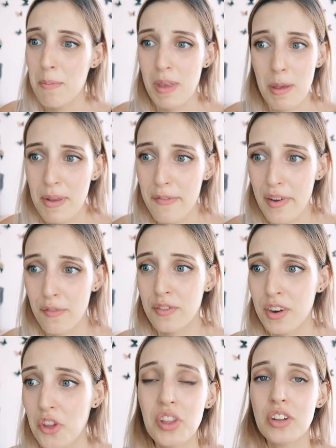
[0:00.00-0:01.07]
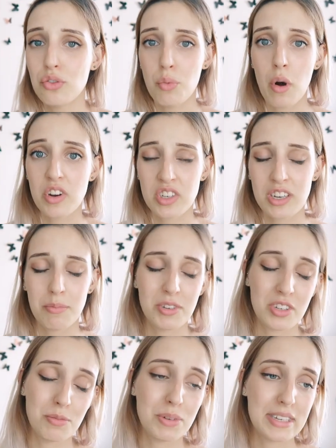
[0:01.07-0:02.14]
Maybe if I have nothing to watch, and I'll
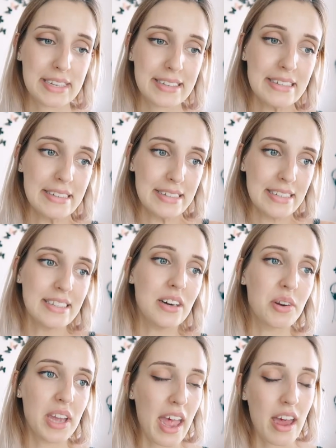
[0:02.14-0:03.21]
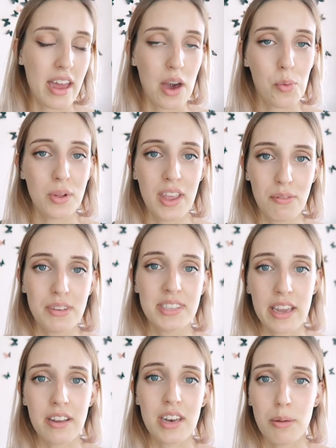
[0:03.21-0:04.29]
just be like, okay, I will give the
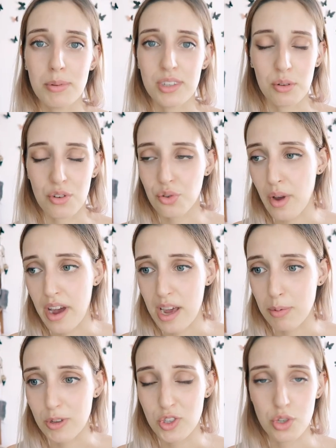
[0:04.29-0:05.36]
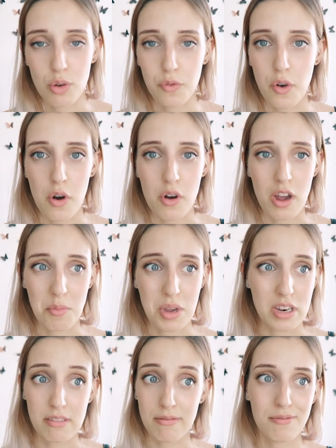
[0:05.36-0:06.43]
second episode a try, but so far, I
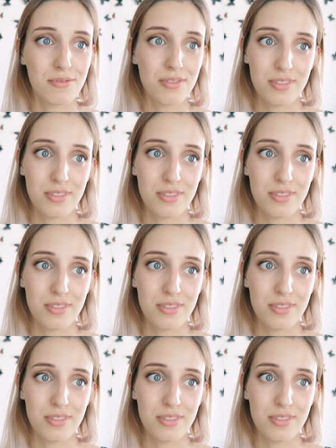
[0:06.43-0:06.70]
mean,